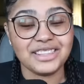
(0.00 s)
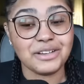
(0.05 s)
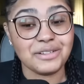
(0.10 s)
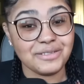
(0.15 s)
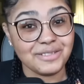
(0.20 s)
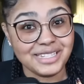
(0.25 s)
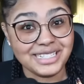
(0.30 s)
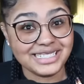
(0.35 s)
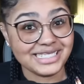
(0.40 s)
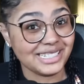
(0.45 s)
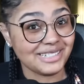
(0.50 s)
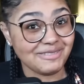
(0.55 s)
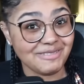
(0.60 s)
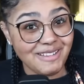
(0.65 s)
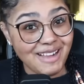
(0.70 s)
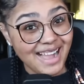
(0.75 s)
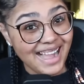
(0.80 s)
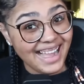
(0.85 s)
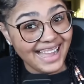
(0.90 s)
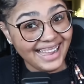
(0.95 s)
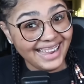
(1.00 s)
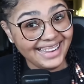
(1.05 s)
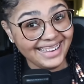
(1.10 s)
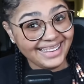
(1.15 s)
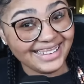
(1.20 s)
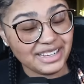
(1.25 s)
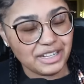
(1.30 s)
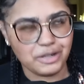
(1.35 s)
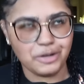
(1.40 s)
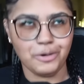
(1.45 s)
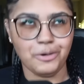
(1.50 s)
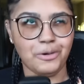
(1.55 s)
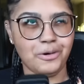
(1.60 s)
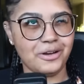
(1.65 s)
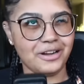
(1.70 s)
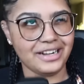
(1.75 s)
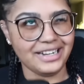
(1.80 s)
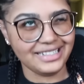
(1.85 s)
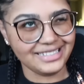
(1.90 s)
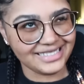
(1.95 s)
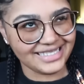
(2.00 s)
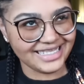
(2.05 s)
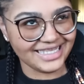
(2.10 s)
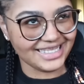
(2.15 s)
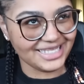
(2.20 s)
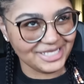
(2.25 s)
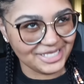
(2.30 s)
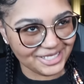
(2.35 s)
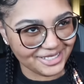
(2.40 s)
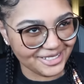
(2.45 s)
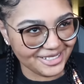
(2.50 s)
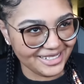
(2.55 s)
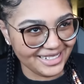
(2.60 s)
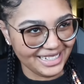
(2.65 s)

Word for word: the reason why, according to the jury,